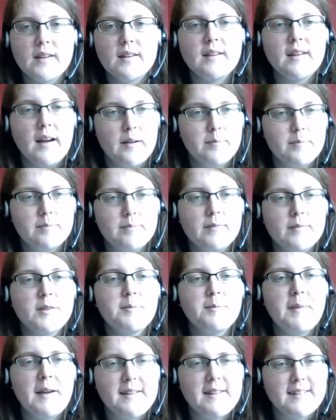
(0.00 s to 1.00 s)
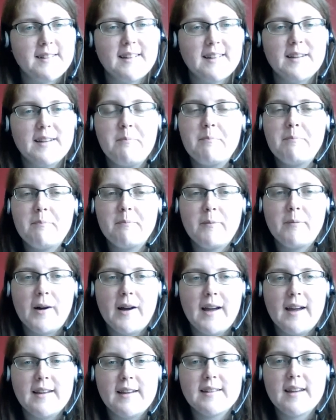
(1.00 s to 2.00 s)
Yeah, that's basically what I
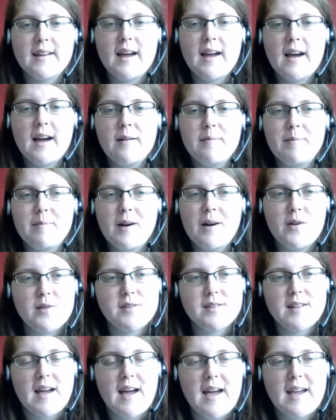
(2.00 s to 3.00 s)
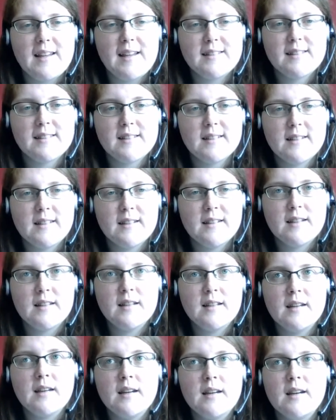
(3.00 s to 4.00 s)
hate. I also hate
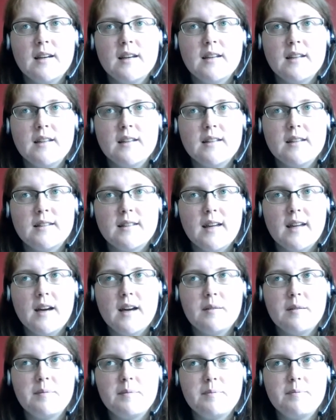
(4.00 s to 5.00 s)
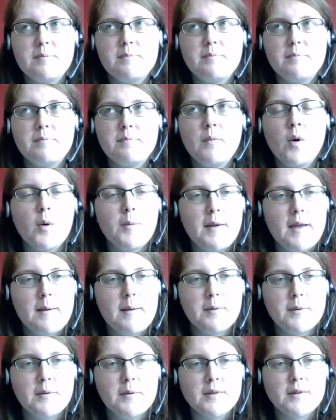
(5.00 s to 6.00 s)
that more
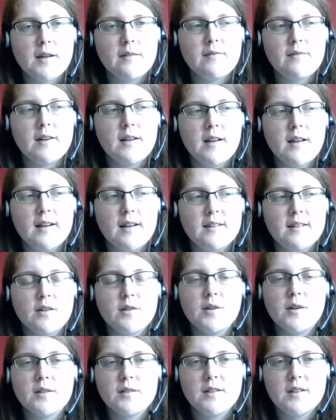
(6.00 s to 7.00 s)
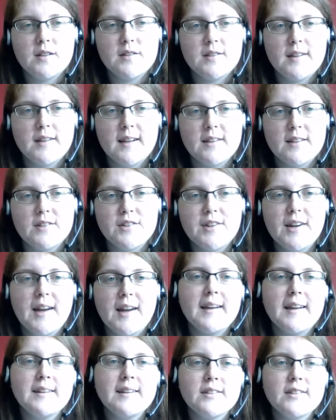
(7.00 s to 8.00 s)
people don't realise that cross stitching has
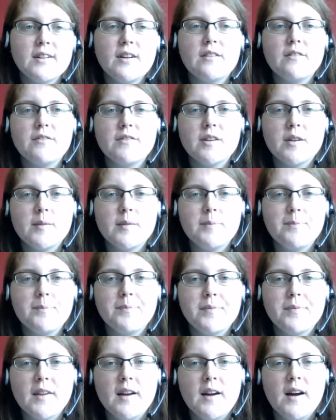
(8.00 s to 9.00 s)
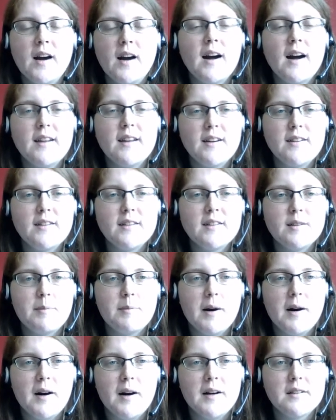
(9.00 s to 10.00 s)
changed a lot from. I know in the
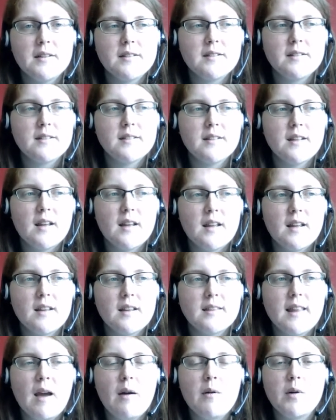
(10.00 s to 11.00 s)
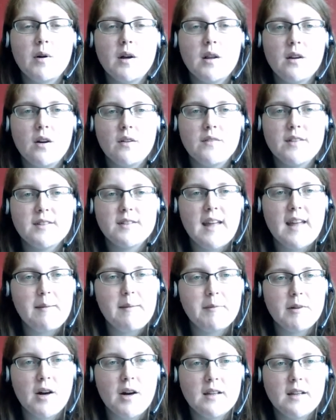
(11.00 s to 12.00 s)
past there were a lot of the
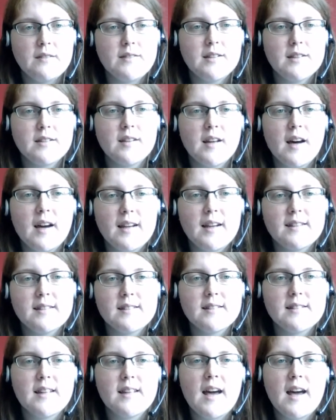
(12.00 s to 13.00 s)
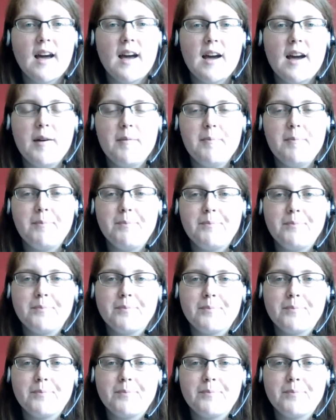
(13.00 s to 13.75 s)
same kind of designs, and